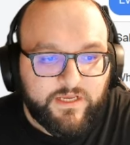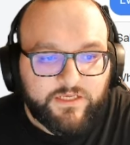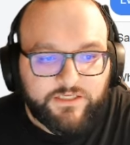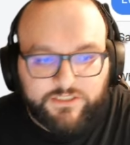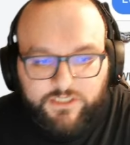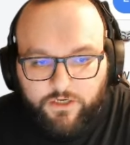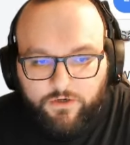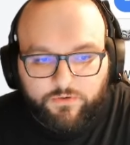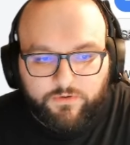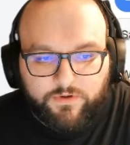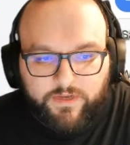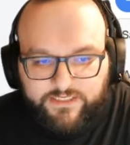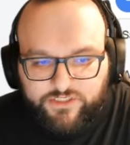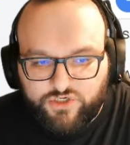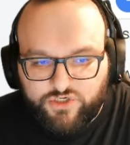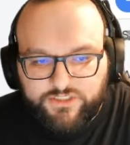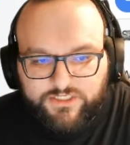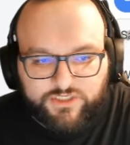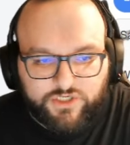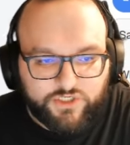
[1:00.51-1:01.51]
So as
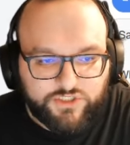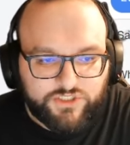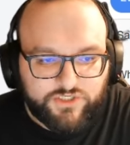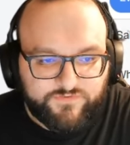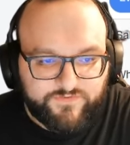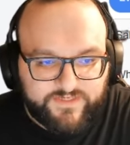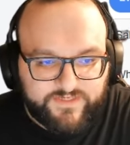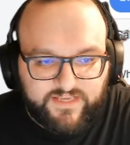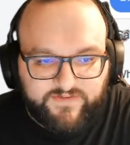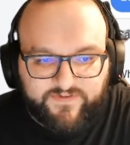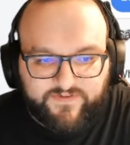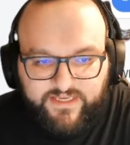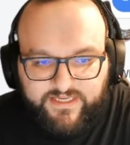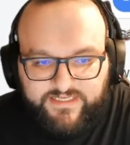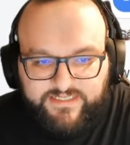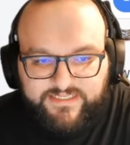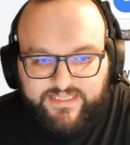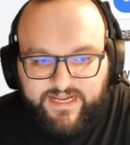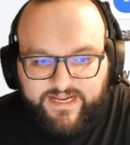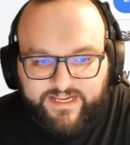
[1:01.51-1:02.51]
long as he's constantly receiving,
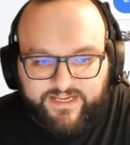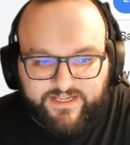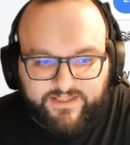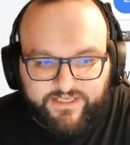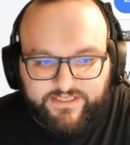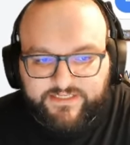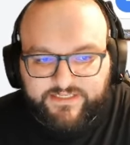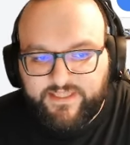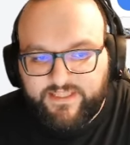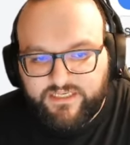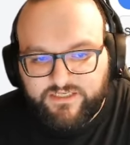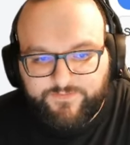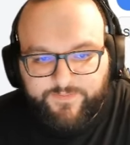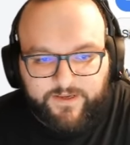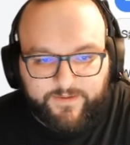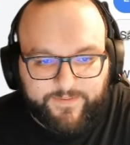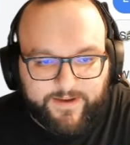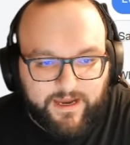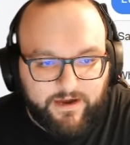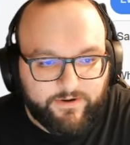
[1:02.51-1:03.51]
he's stacking this, and then his
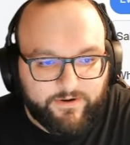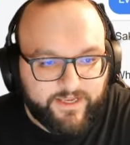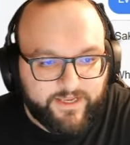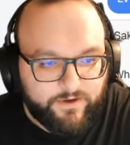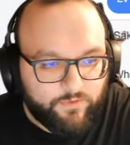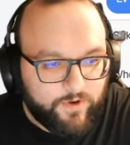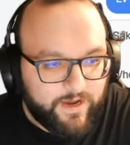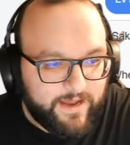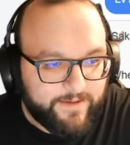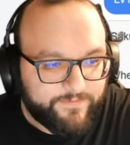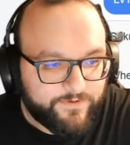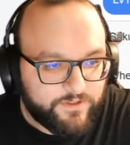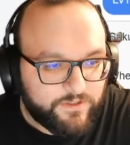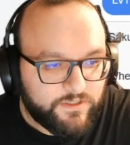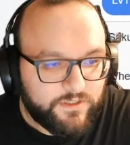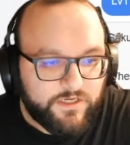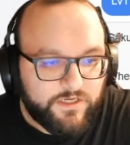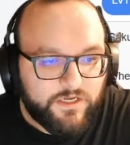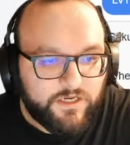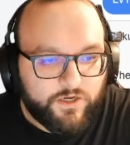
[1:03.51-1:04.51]
big power hit will happen.
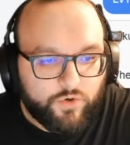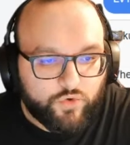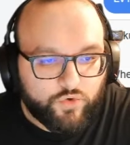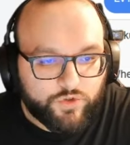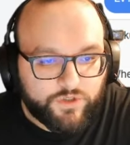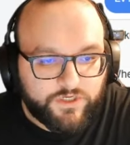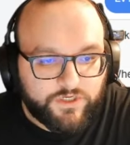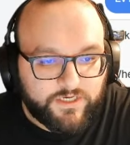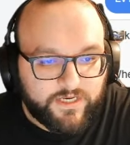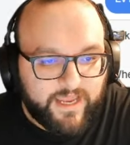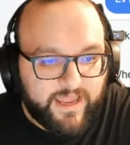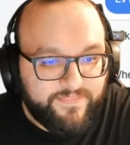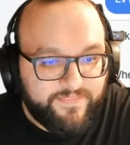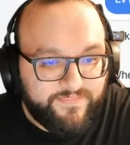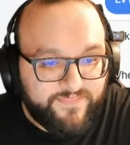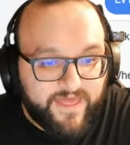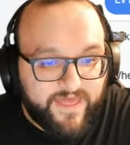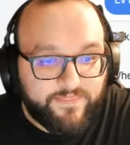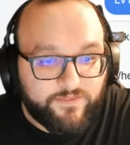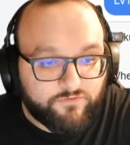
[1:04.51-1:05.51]
All good. And
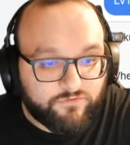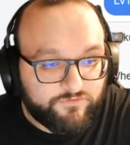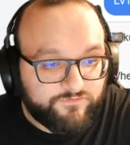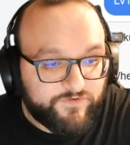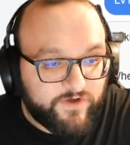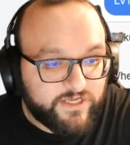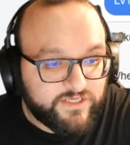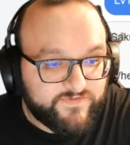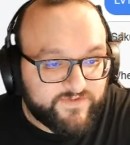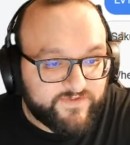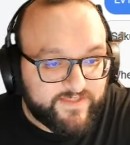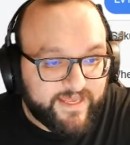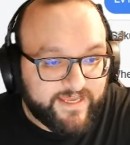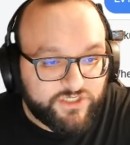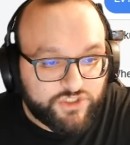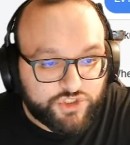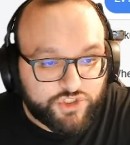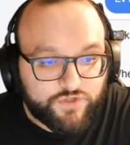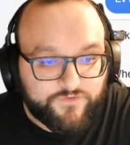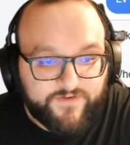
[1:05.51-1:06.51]
then the reverse for that is
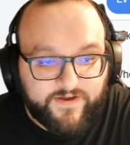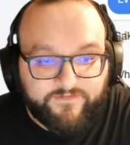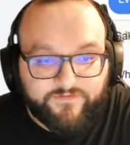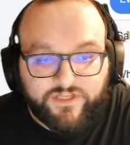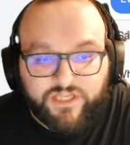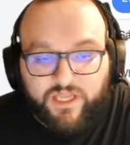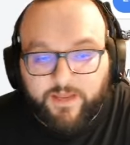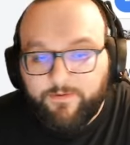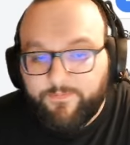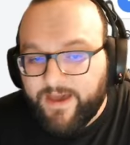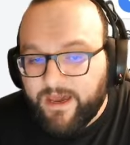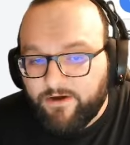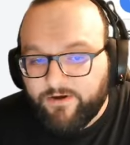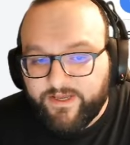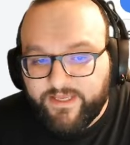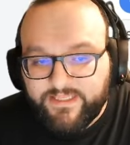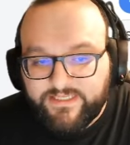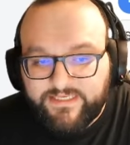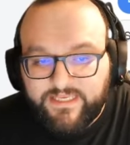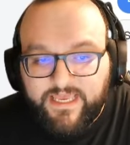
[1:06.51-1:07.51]
true. For every time he power
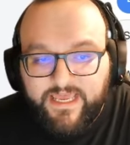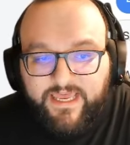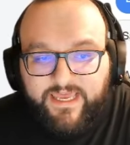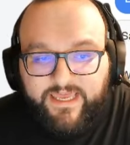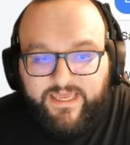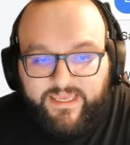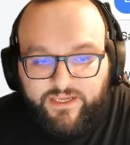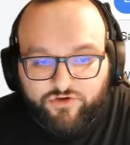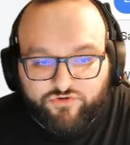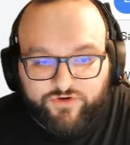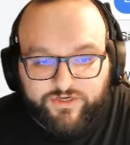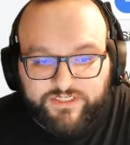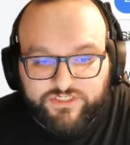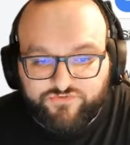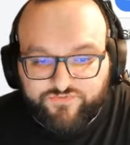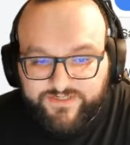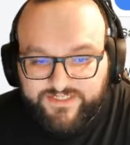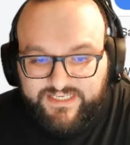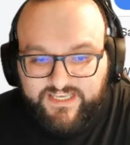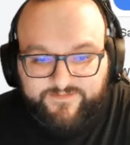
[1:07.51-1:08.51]
hits, he increases
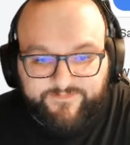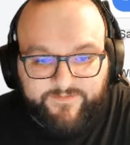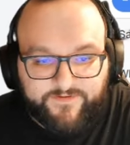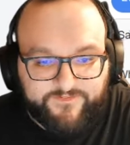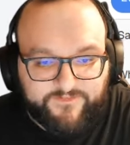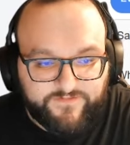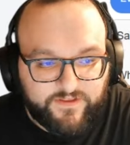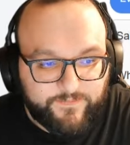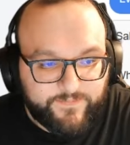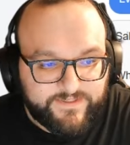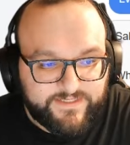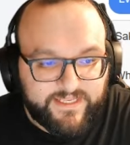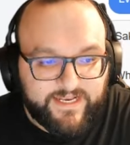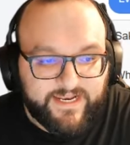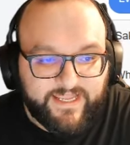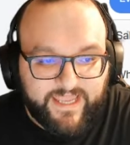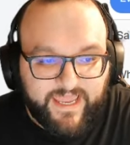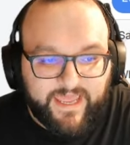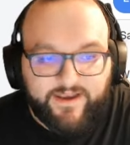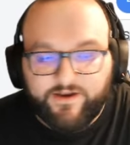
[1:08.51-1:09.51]
receive by 15%
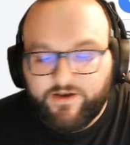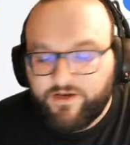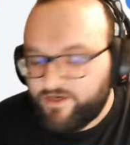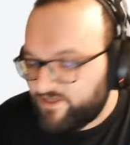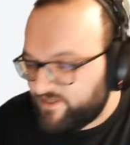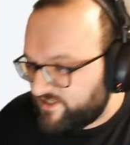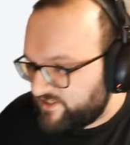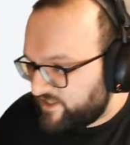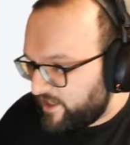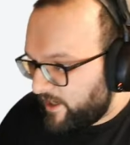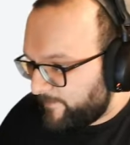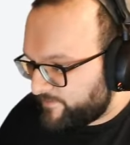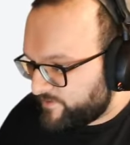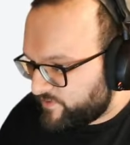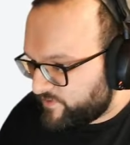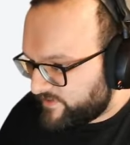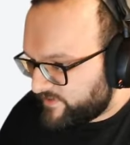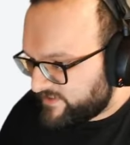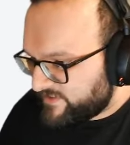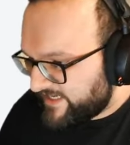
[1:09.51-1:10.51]
again, up
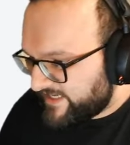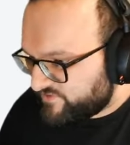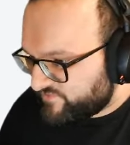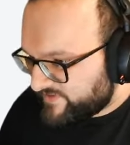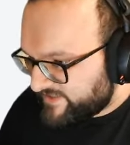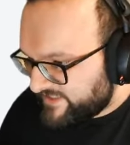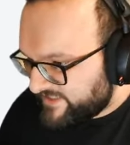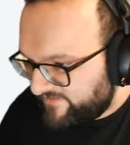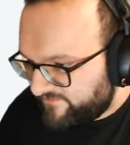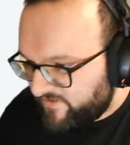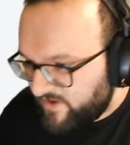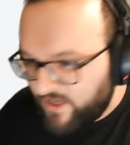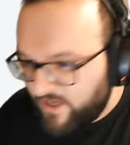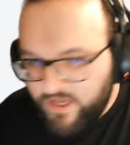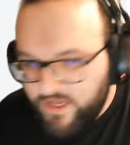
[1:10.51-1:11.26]
to his next receive.